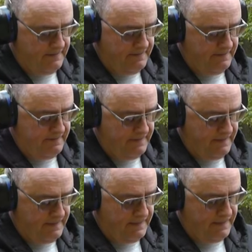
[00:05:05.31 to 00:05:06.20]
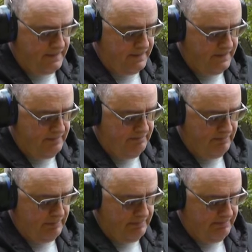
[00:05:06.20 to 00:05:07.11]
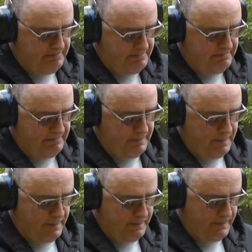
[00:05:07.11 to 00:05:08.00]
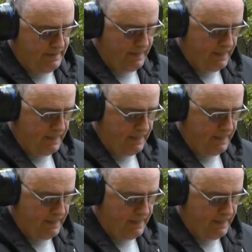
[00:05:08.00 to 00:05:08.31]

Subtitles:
Nothing is said.